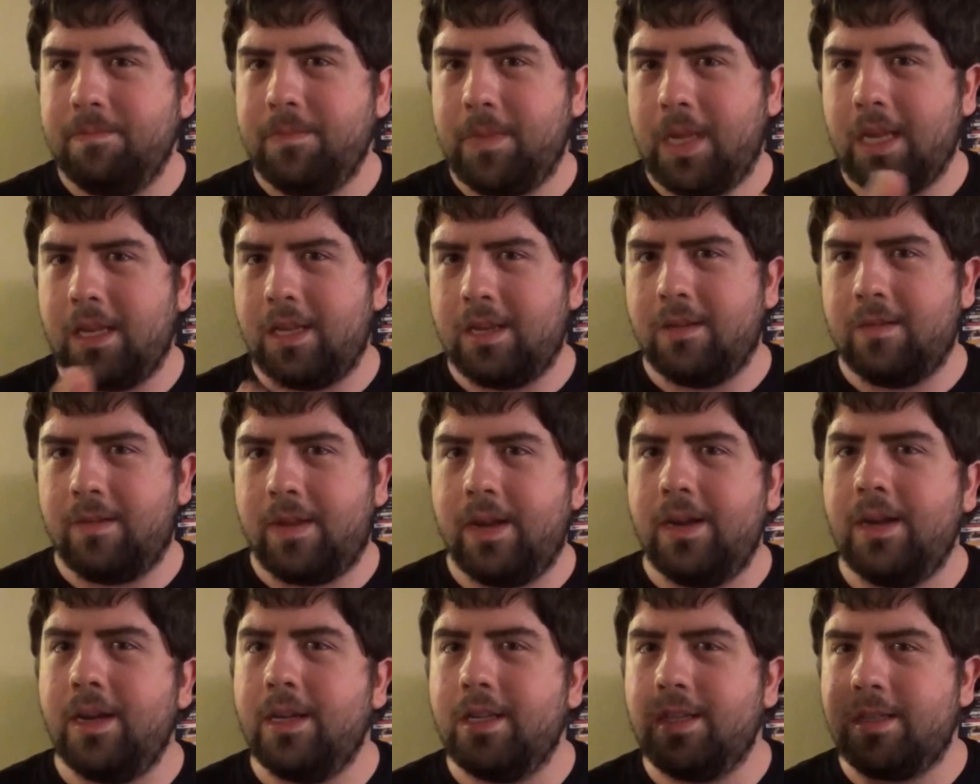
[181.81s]
get to
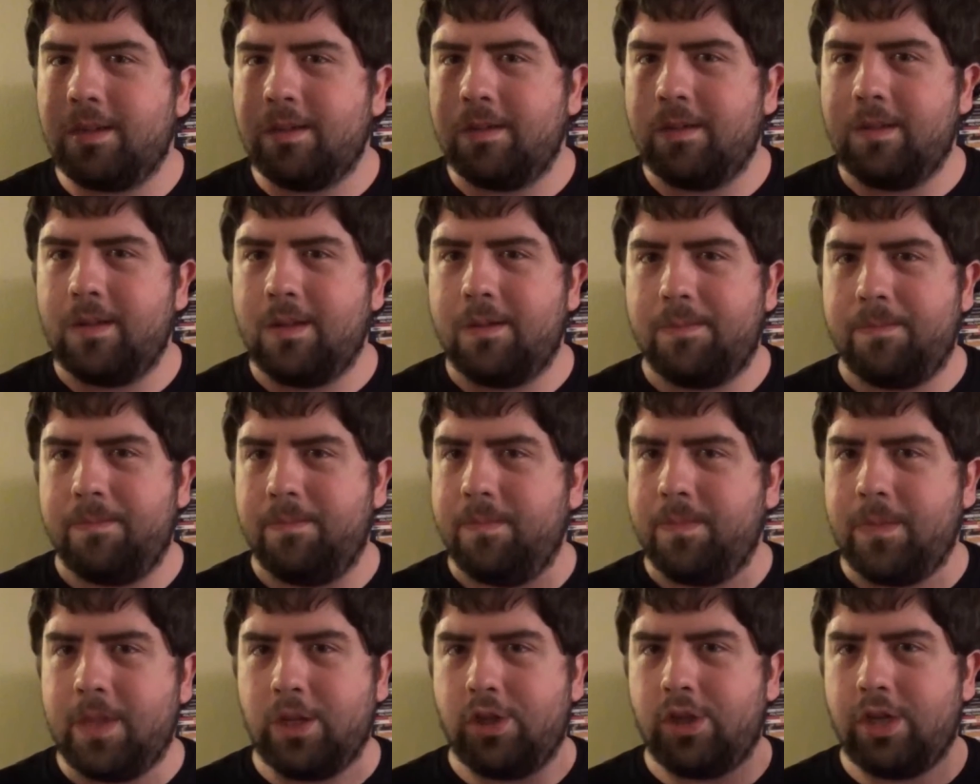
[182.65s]
London so
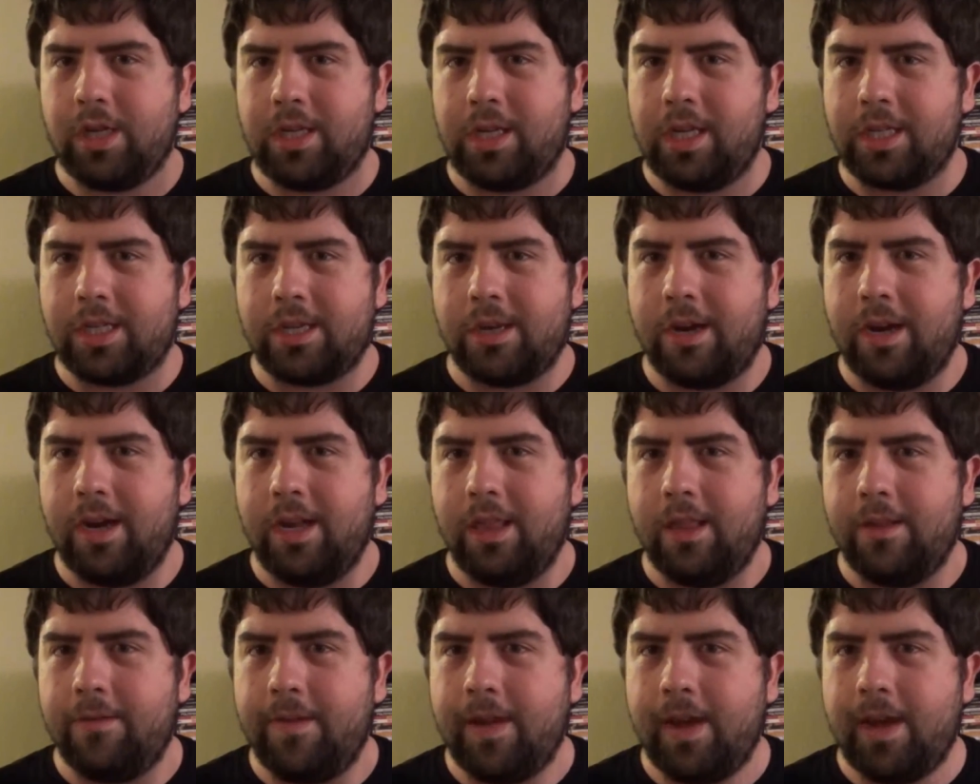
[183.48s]
the shit could start
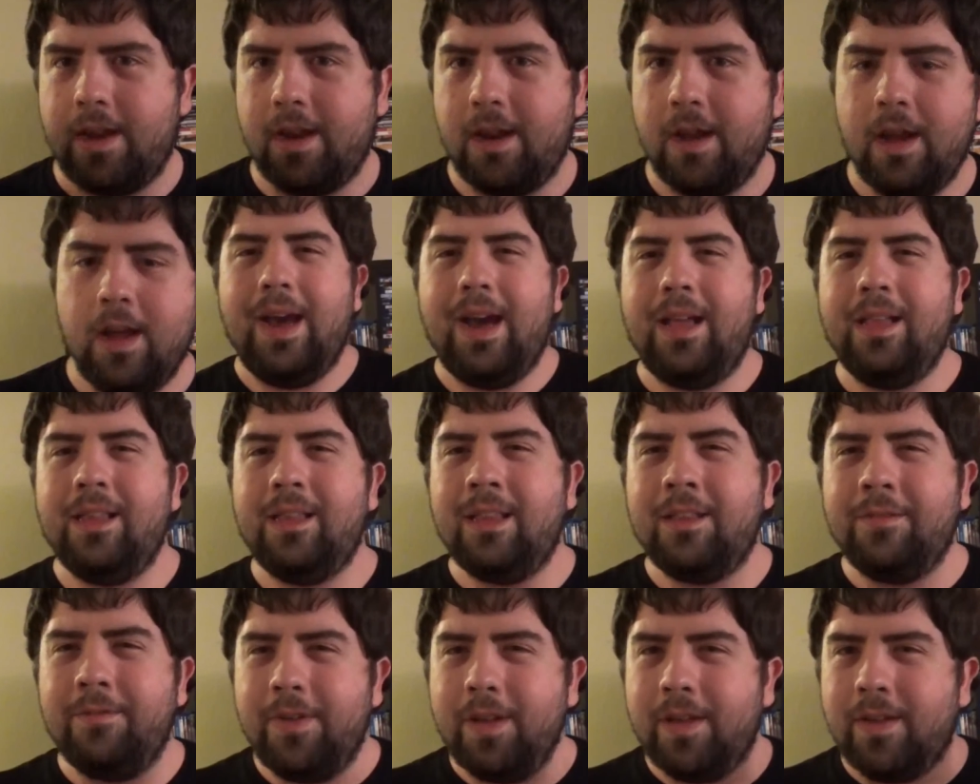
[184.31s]
hitting the fan. And
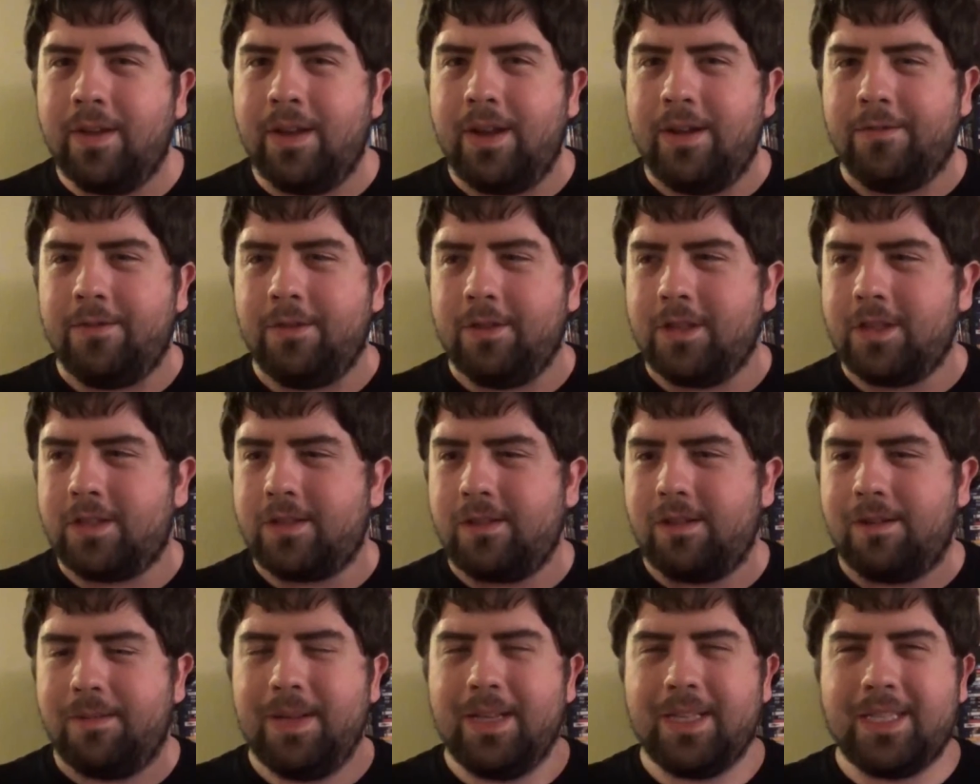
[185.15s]
the villain for this
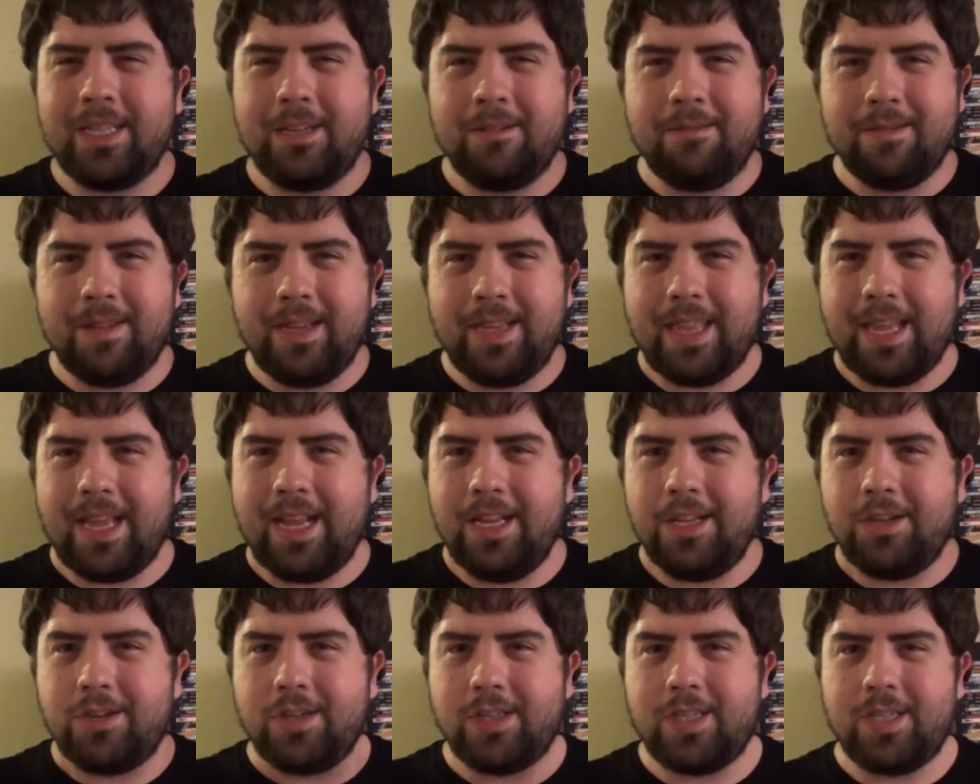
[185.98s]
film isn't really that
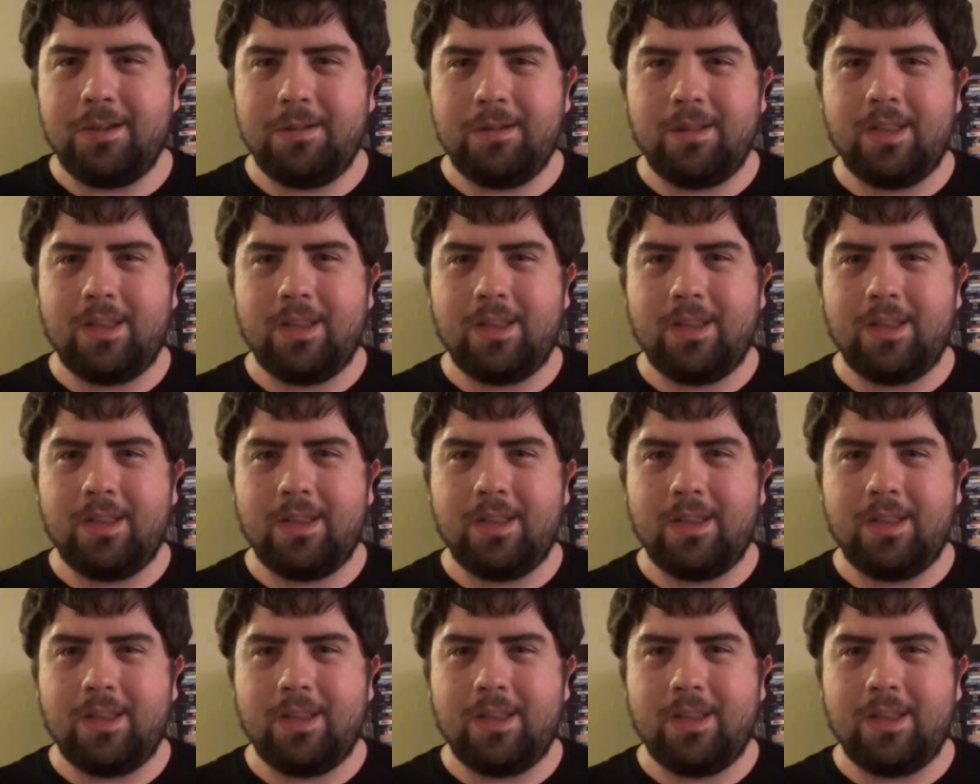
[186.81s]
interesting.